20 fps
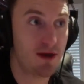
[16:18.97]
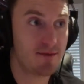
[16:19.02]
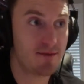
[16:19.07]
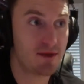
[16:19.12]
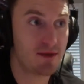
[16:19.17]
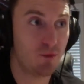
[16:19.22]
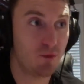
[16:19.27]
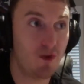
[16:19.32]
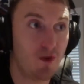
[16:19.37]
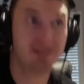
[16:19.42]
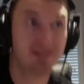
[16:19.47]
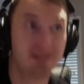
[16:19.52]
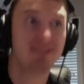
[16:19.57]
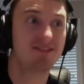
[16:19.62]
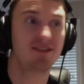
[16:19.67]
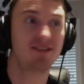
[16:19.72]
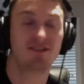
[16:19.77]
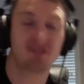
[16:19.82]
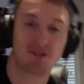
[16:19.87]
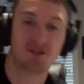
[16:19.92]
I mean, what is
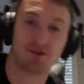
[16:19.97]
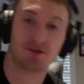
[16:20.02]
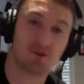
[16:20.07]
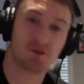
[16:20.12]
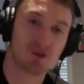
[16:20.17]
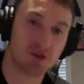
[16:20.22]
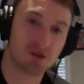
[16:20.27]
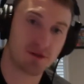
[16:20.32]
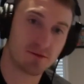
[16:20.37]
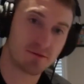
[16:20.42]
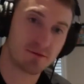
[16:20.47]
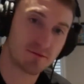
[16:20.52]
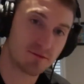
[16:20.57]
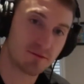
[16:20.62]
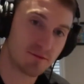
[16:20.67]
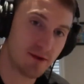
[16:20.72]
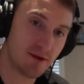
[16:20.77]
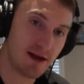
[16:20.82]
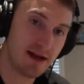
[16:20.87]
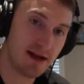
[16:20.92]
the solution?
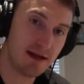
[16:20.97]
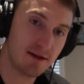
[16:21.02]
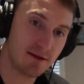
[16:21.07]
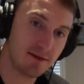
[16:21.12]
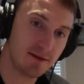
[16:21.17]
right?